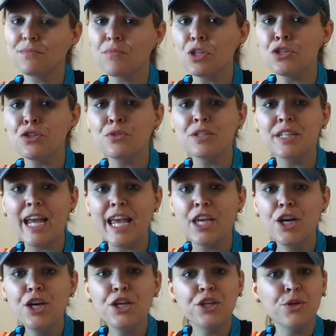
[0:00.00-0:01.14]
So
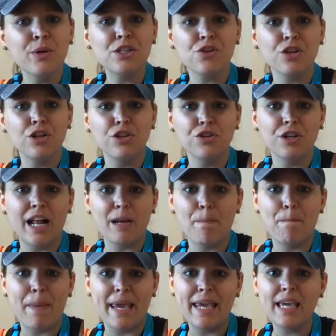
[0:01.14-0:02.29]
today, you guys are going to learn how to
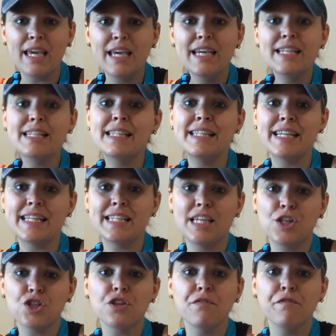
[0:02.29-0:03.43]
bake
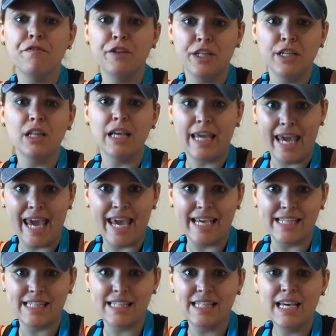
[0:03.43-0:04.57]
6-inch vanilla
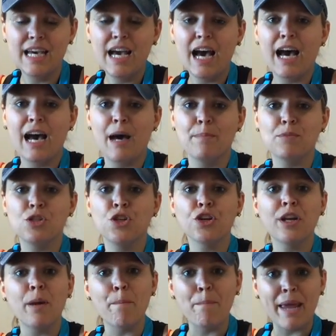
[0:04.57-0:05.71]
cakes. So you're
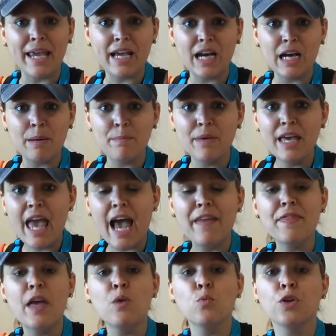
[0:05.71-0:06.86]
going to bake them, and
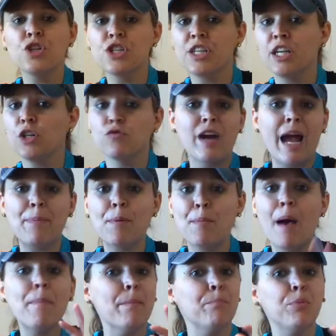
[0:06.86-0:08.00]
then we're just going to wrap them
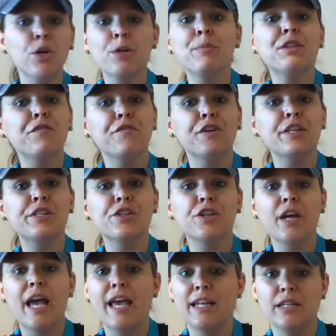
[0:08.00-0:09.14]
up and put them in the
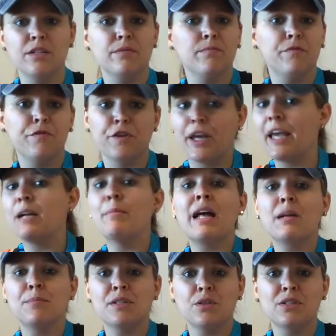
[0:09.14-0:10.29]
freezer and forget about
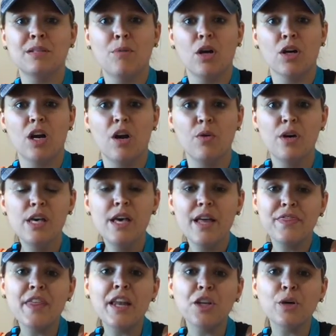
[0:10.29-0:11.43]
them till tomorrow.
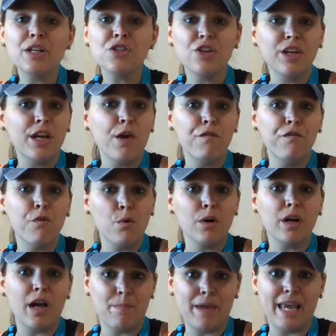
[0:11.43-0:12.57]
Then you guys are going to get 4
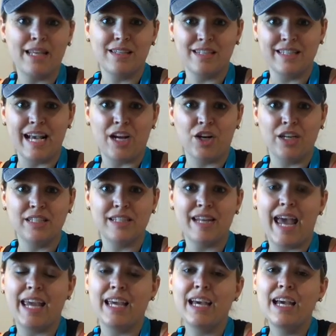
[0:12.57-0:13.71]
cupcakes to decorate
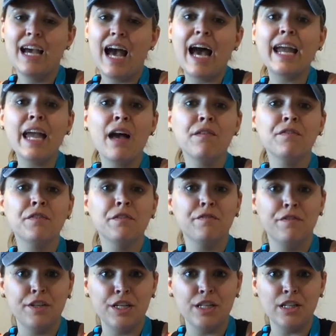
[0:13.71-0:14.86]
today. I have
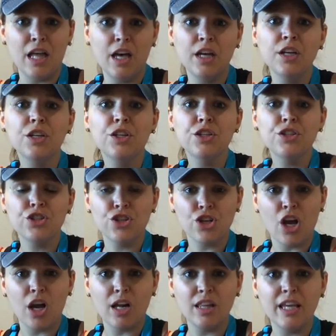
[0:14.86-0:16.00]
vanilla,
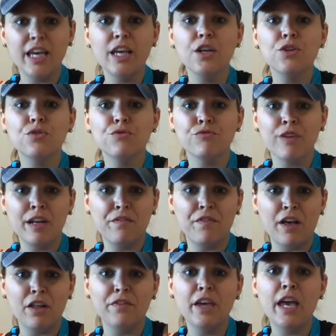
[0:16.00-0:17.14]
chocolate, red
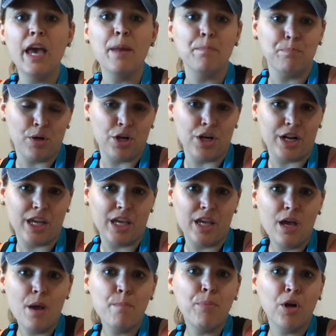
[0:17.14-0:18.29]
velvet, and party.
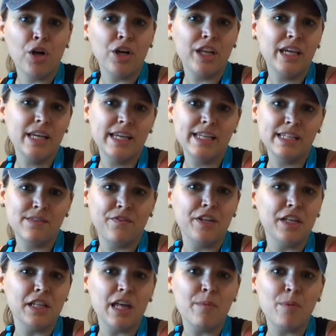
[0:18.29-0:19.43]
Party is
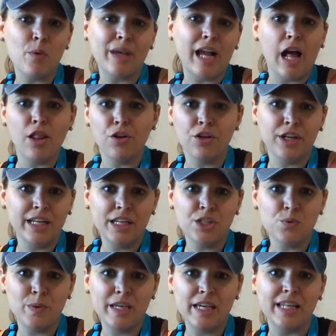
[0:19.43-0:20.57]
vanilla, but we color it
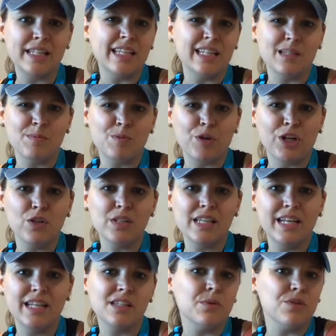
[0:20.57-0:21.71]
each week, and it's got some sprinkles in
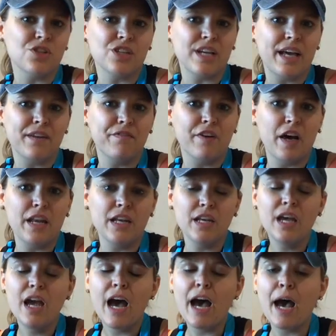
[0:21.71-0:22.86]
it, so it's just kind of fun.
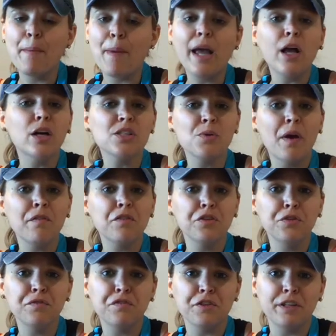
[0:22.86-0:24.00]
I also have
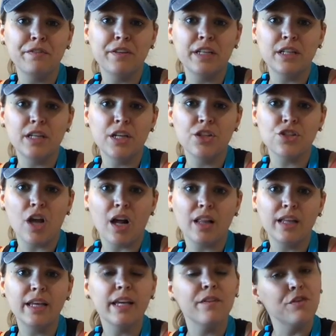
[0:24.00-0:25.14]
gluten-free vanilla and
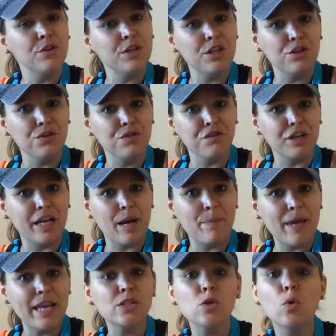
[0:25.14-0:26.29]
chocolate if you need gluten-free
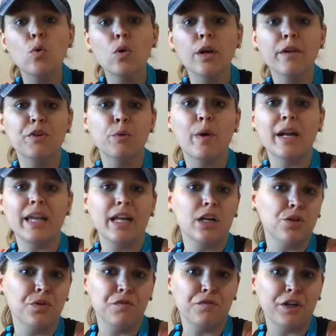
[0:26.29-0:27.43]
cupcakes, or if you want to get a
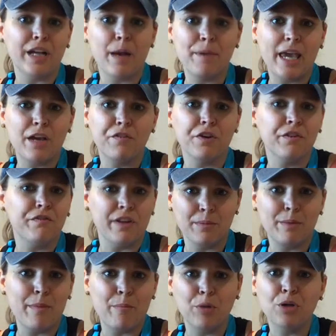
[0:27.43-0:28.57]
gluten-free cupcake for a family
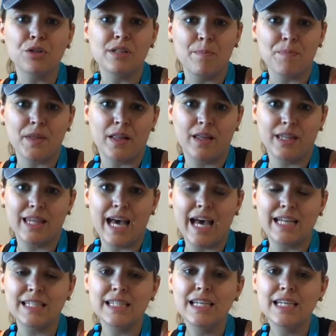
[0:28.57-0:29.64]
member or something like that.